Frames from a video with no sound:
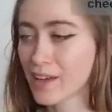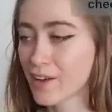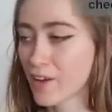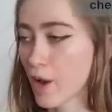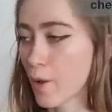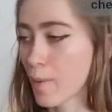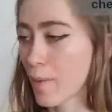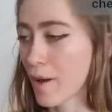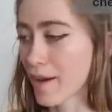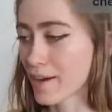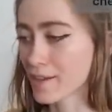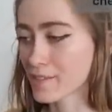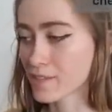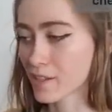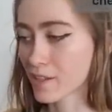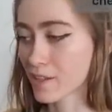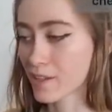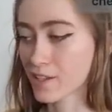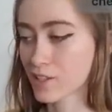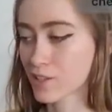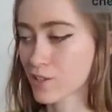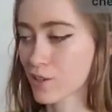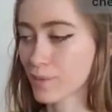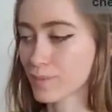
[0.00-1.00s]
No, but honestly,
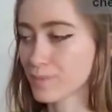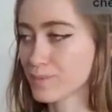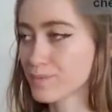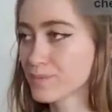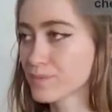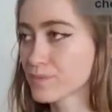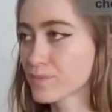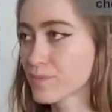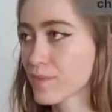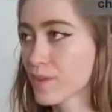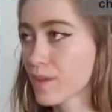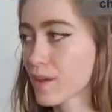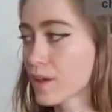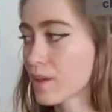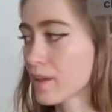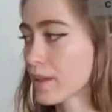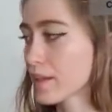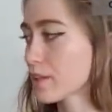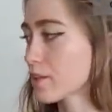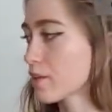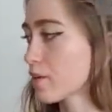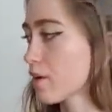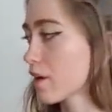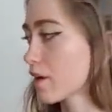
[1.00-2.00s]
like these are,
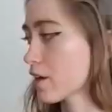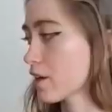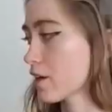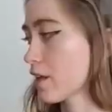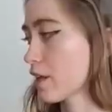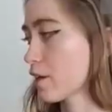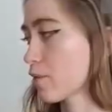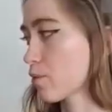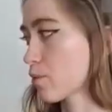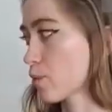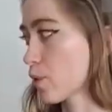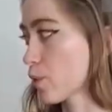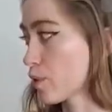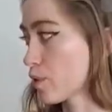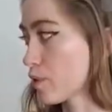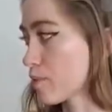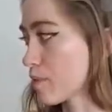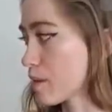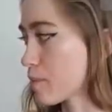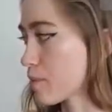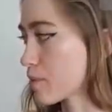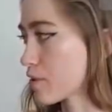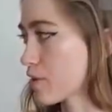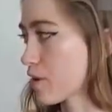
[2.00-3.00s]
like they're not gonna like ruin
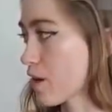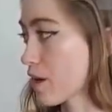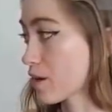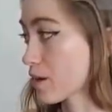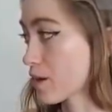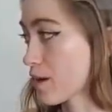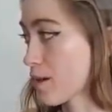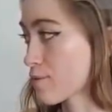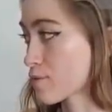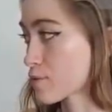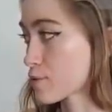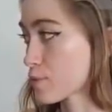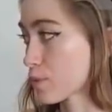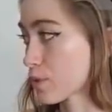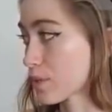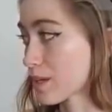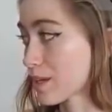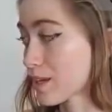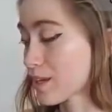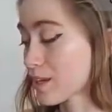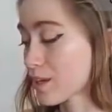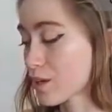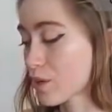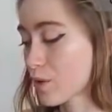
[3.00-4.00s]
me, but they're not comfortable to
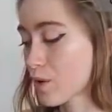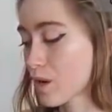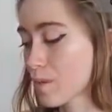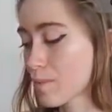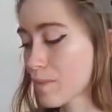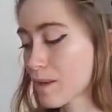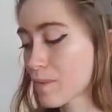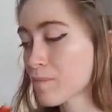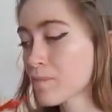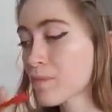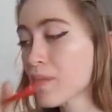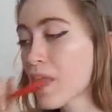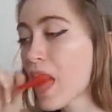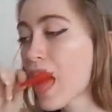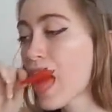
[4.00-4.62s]
eat. You know what I mean?